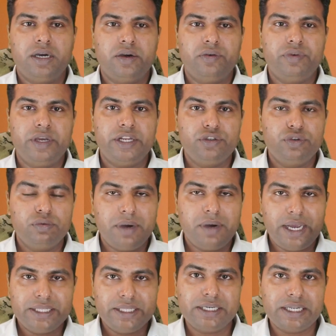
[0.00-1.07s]
when you
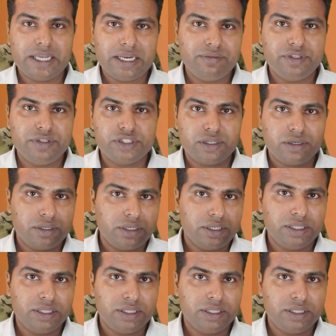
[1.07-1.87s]
buy the television in the